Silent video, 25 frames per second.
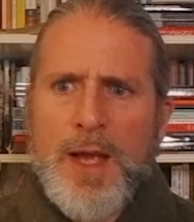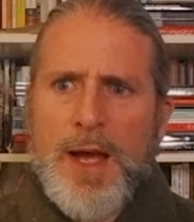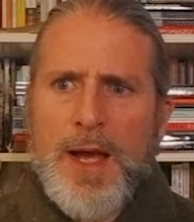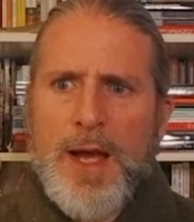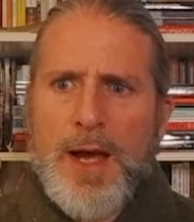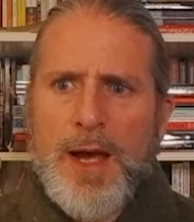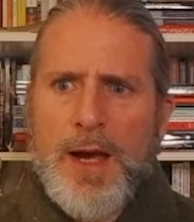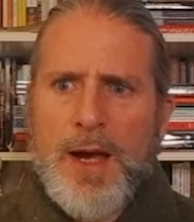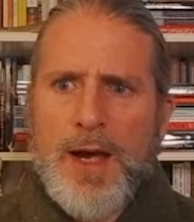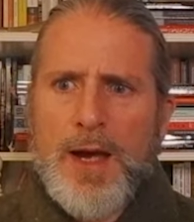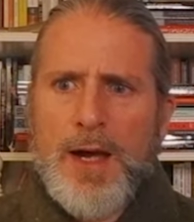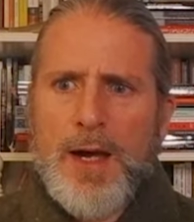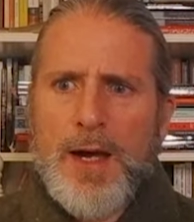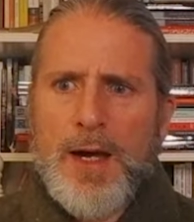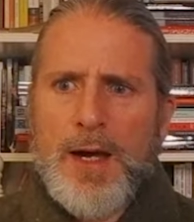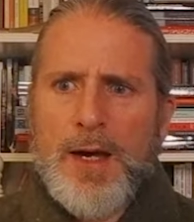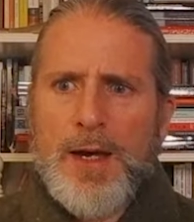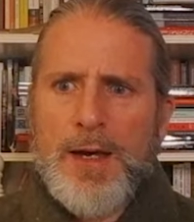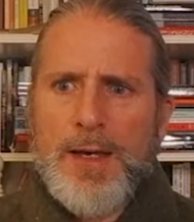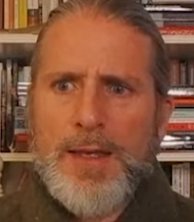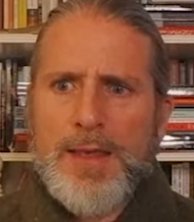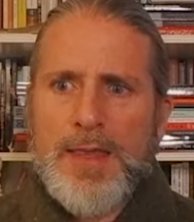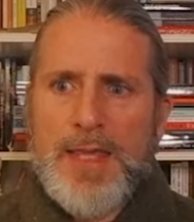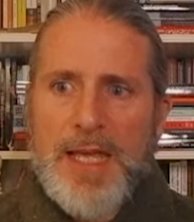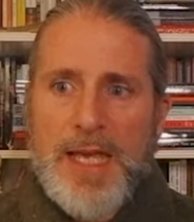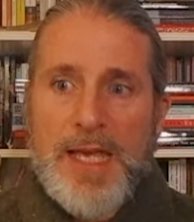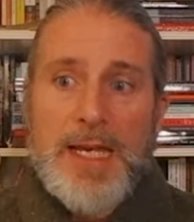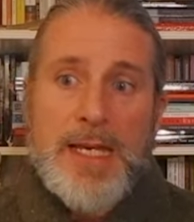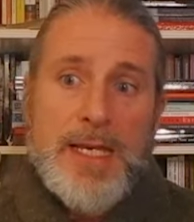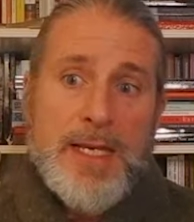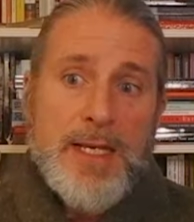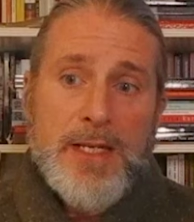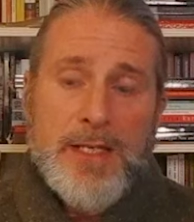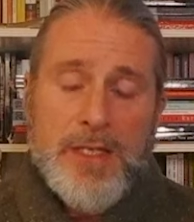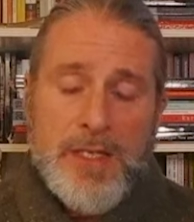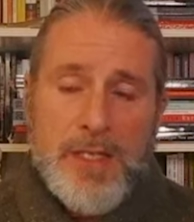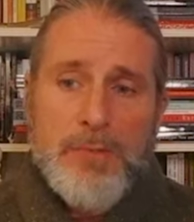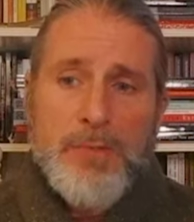uh, that
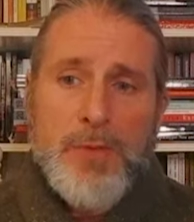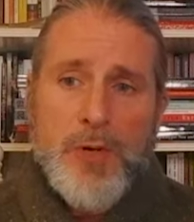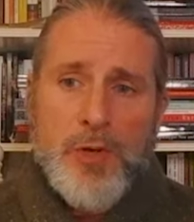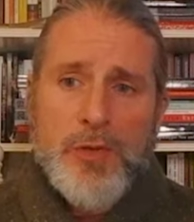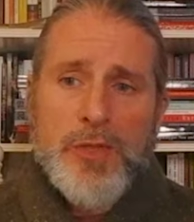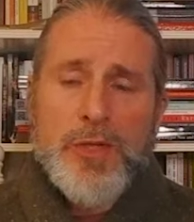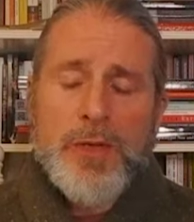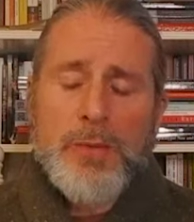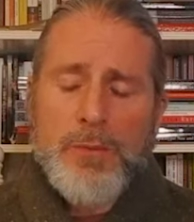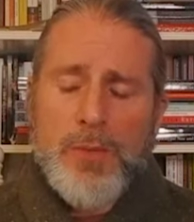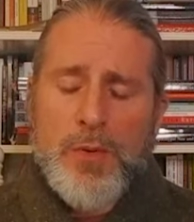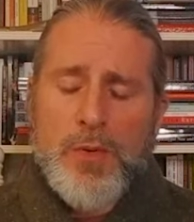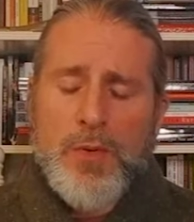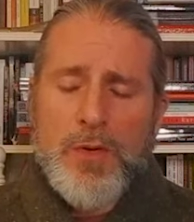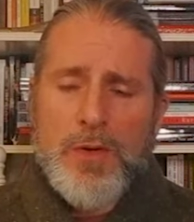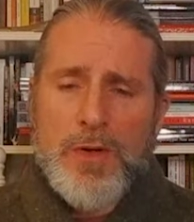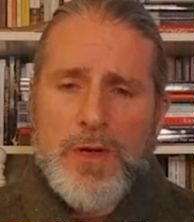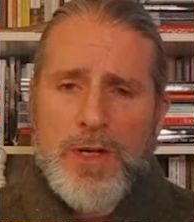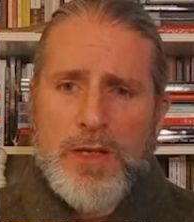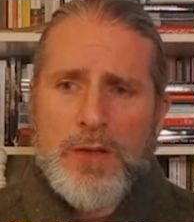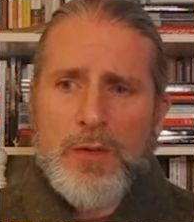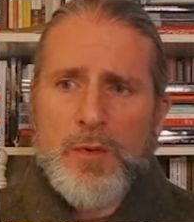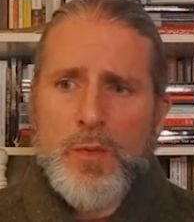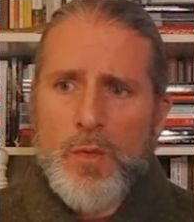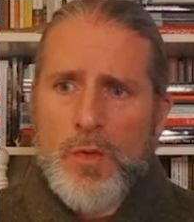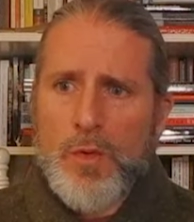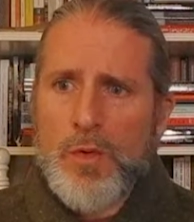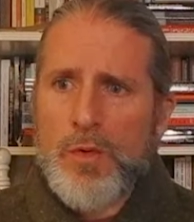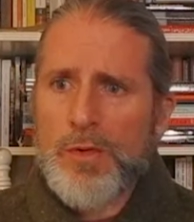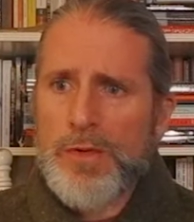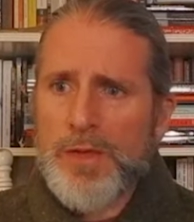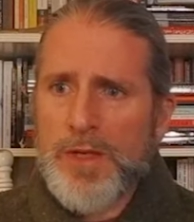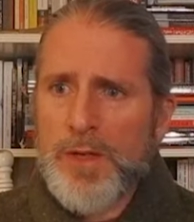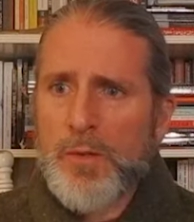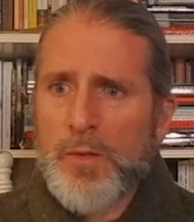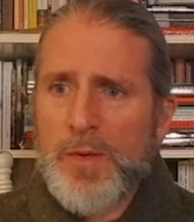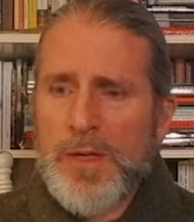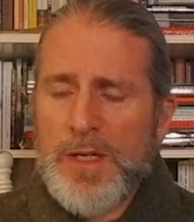is the most important in the world
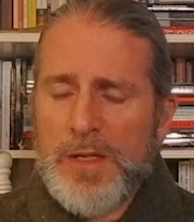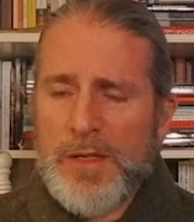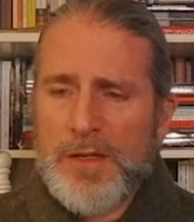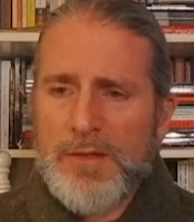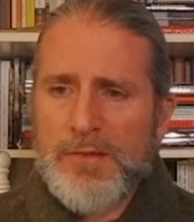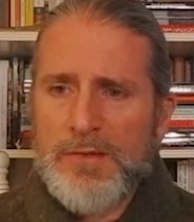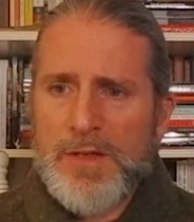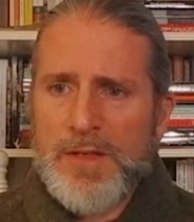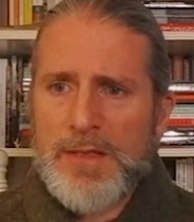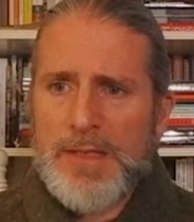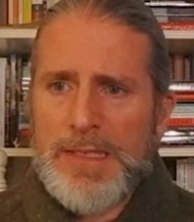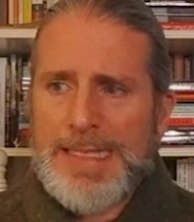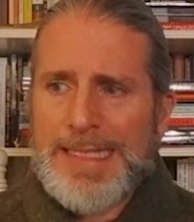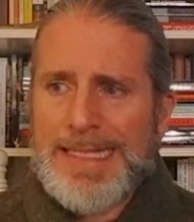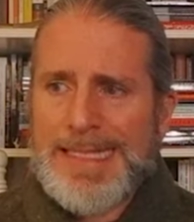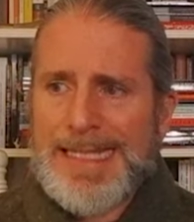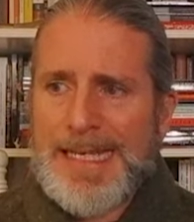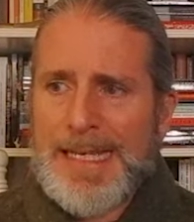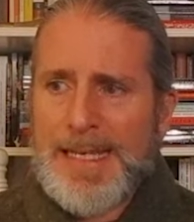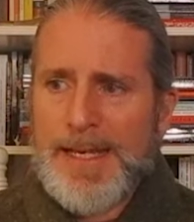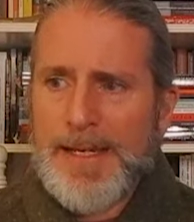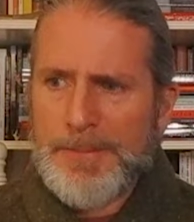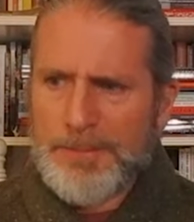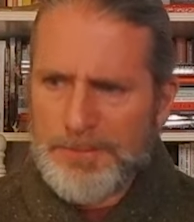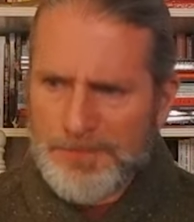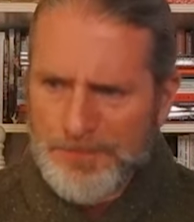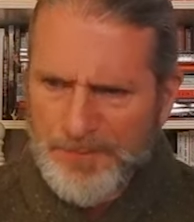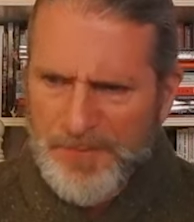that we live in today.